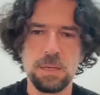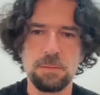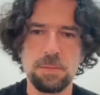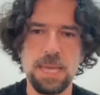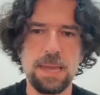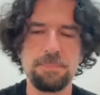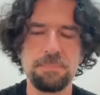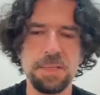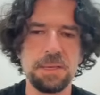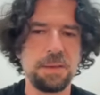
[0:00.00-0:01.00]
Yeah,
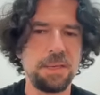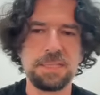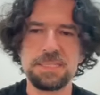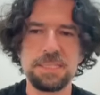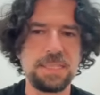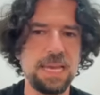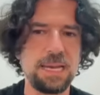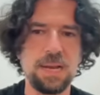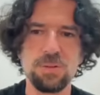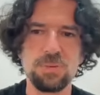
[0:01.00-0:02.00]
it's
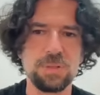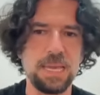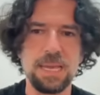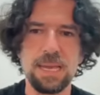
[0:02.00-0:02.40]
internal to the